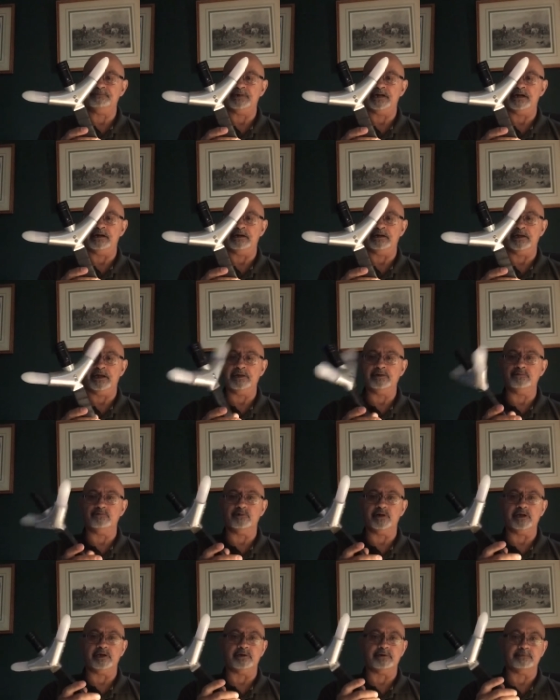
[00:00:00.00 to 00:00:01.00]
another
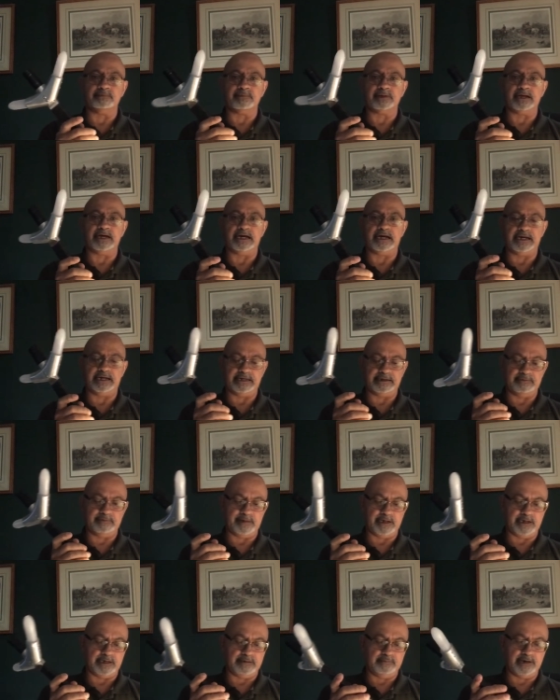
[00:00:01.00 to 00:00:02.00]
winner.
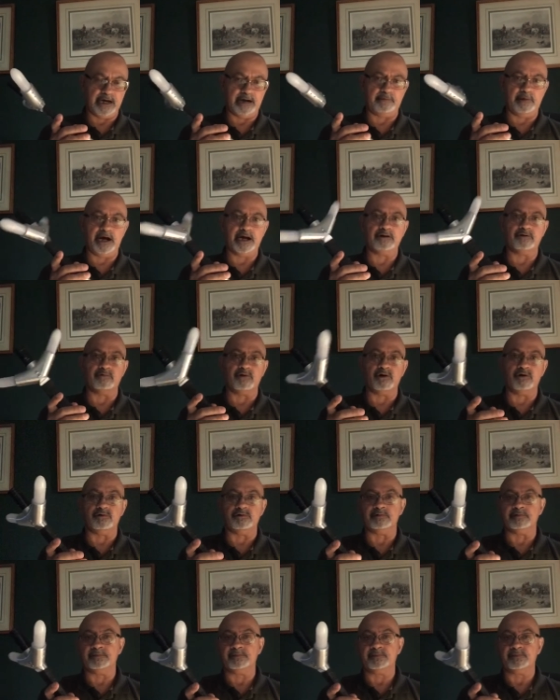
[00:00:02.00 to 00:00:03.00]
I'm on a
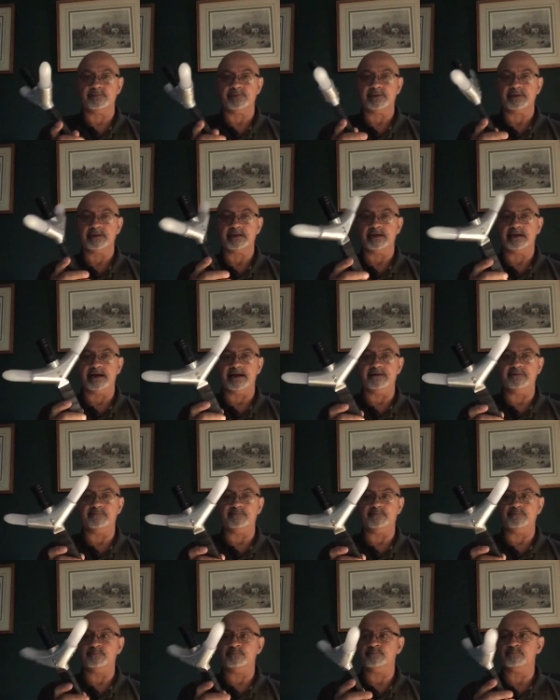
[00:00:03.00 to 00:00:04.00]
roll. I've
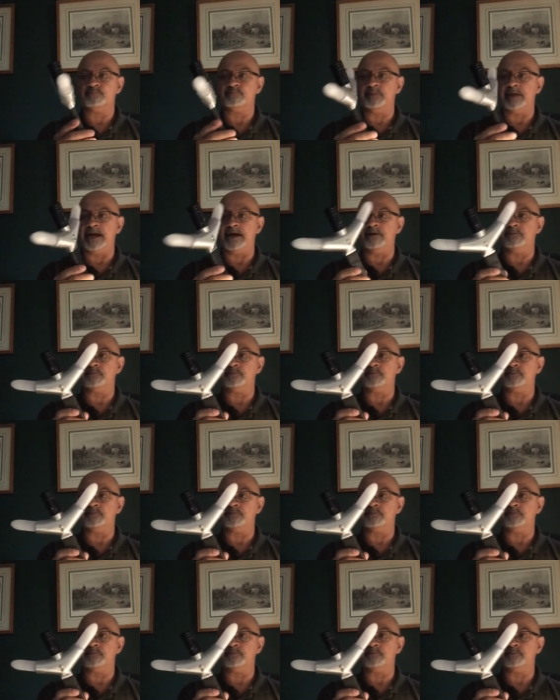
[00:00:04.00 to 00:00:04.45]
now